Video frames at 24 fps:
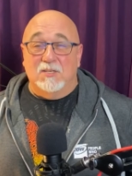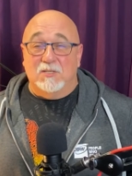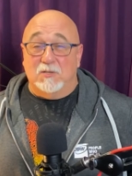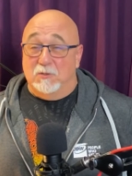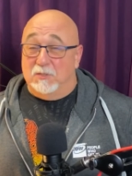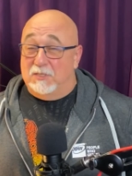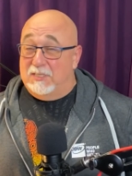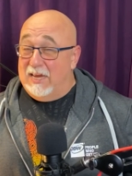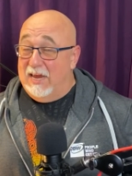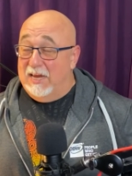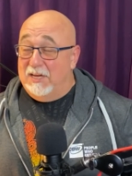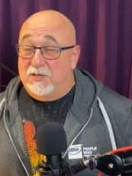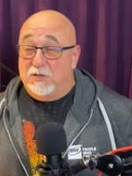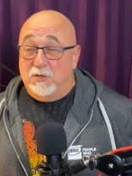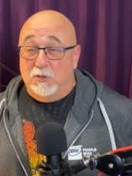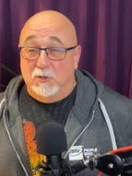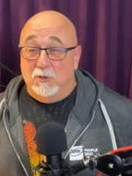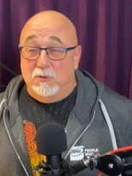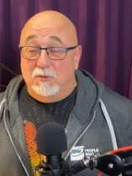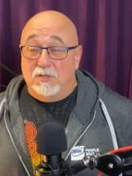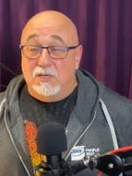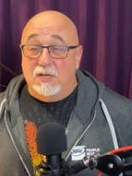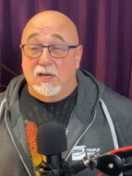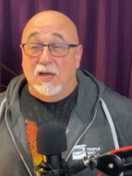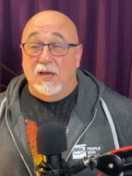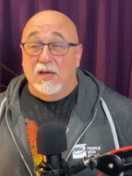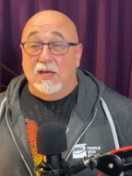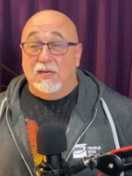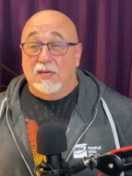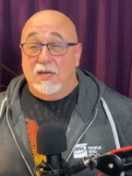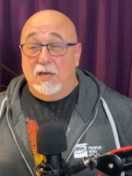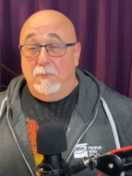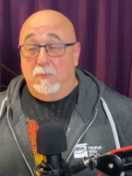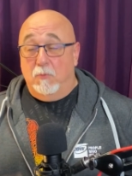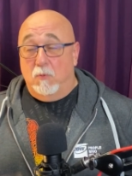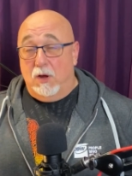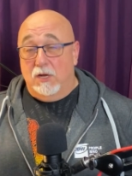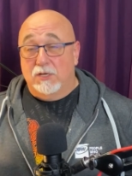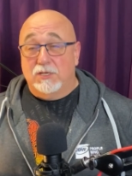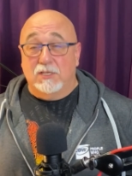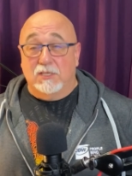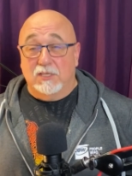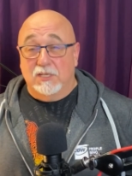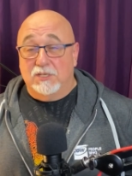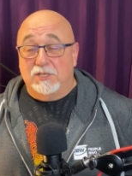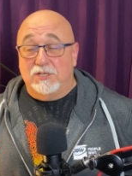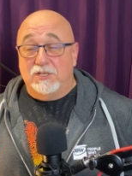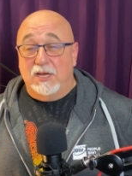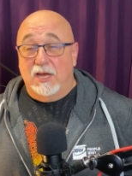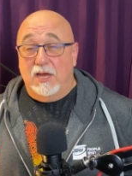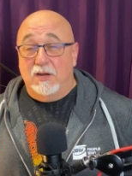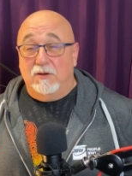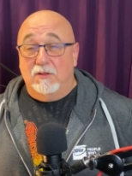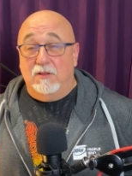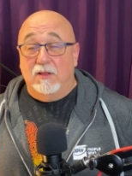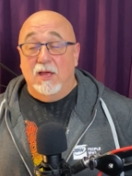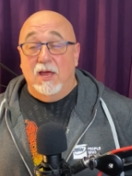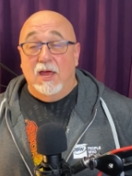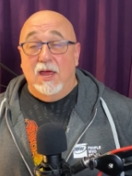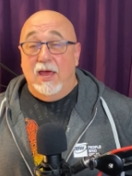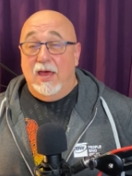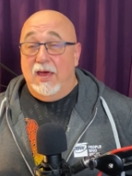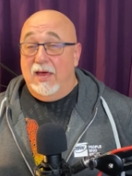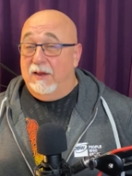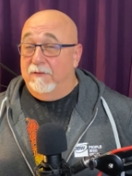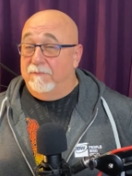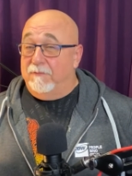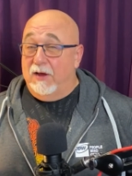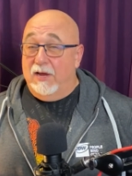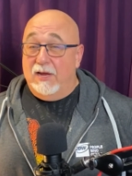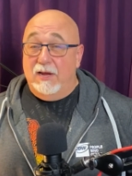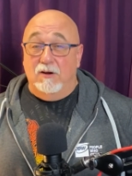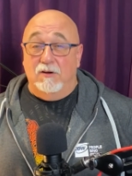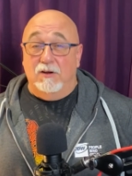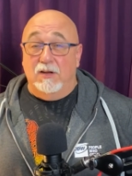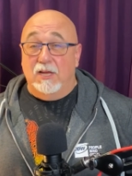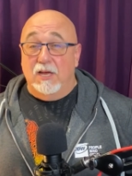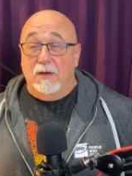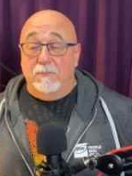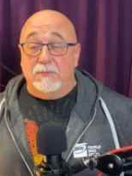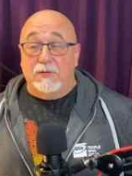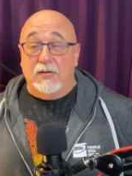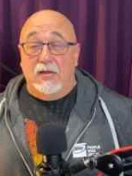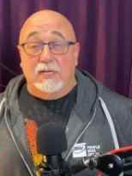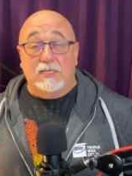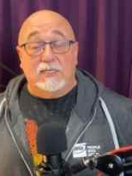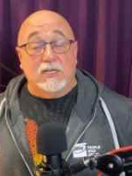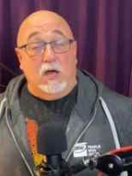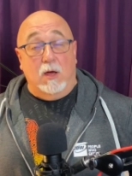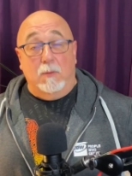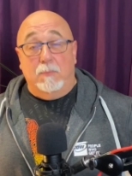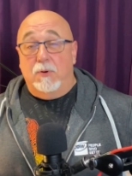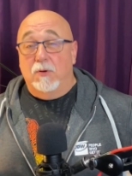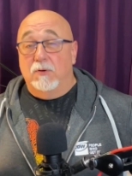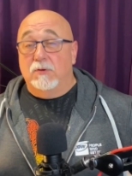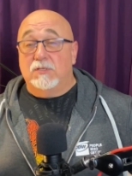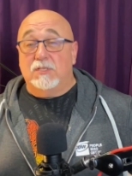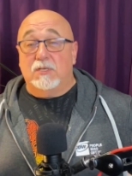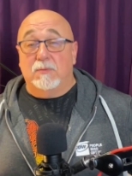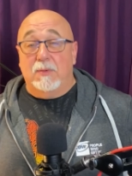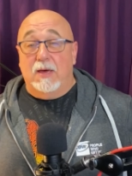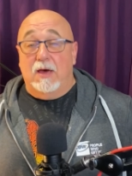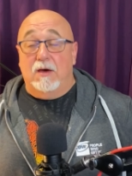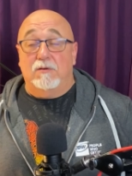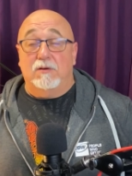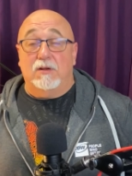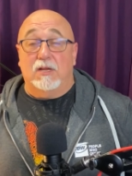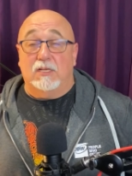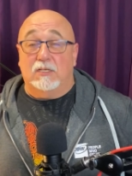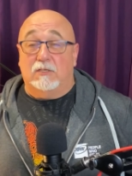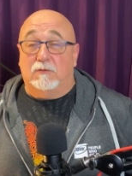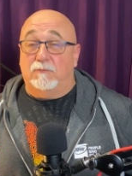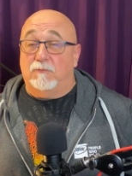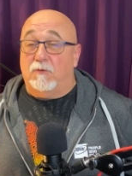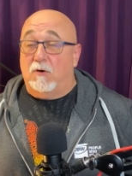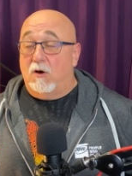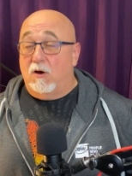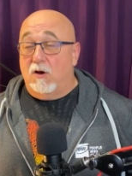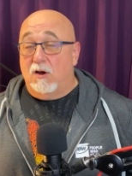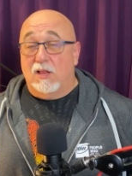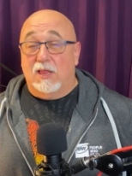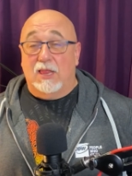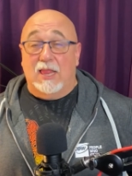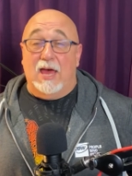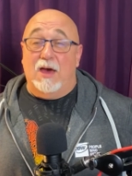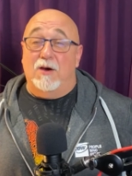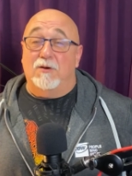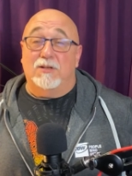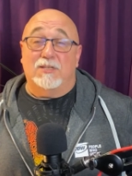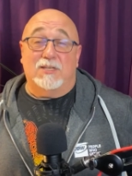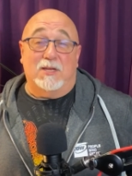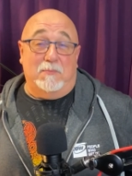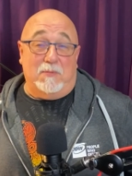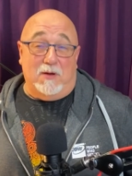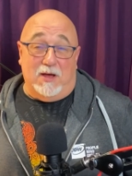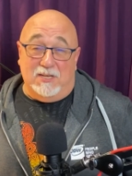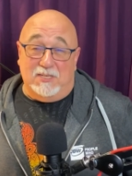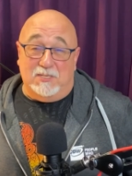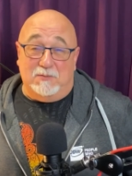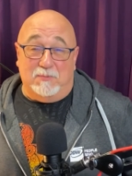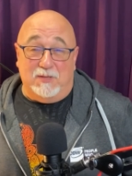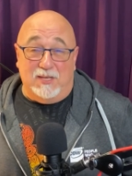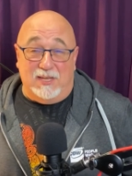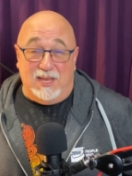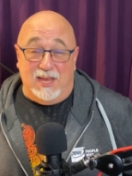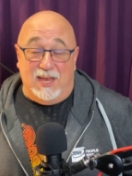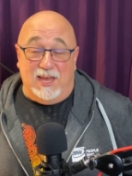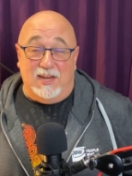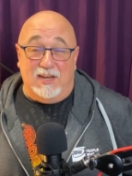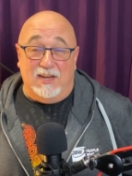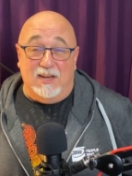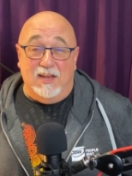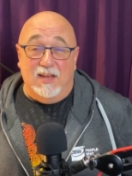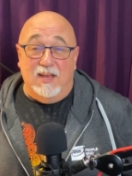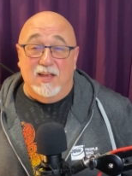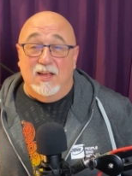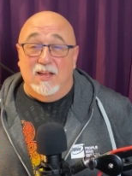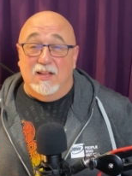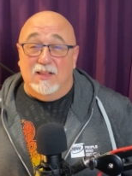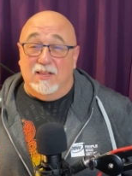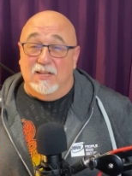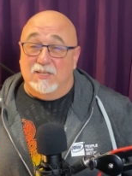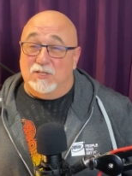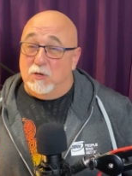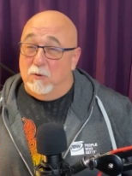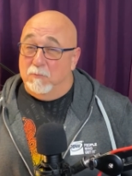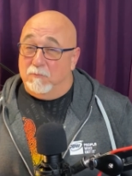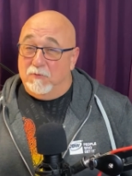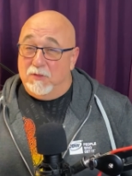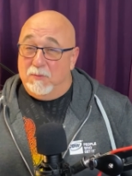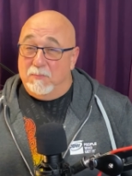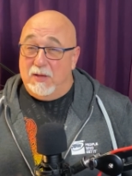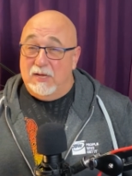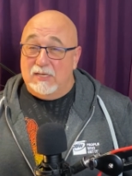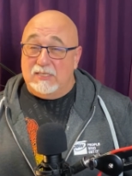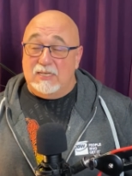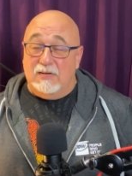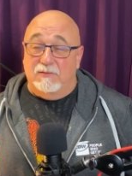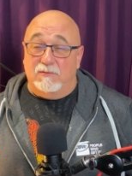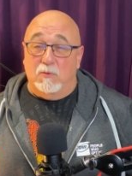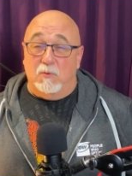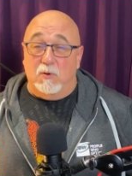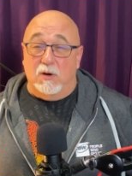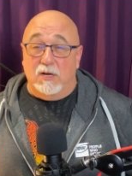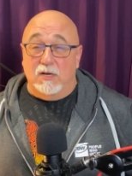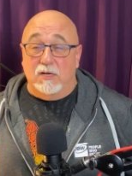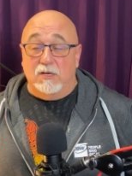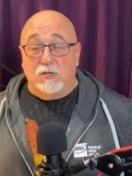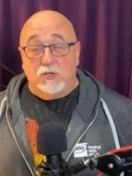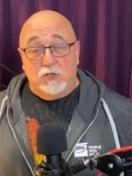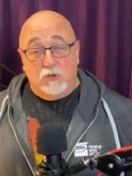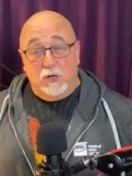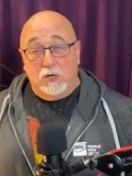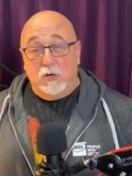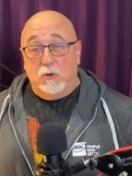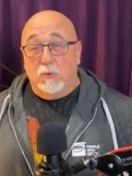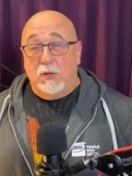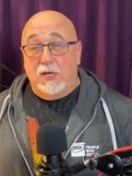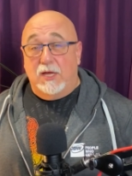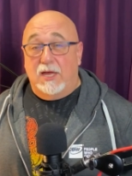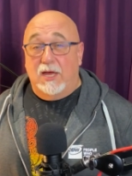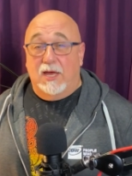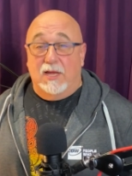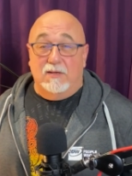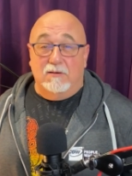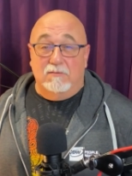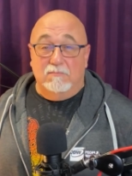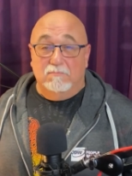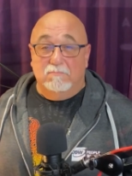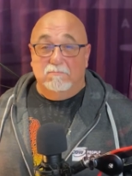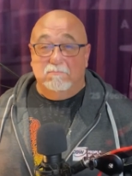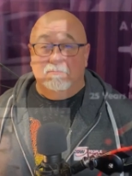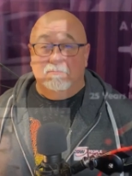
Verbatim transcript: So stay tuned, keep watching this channel, and if I hear any updates, I'll post them out as far and loud as I possibly can. Let's hope for the best, everyone, and enjoy your weekend.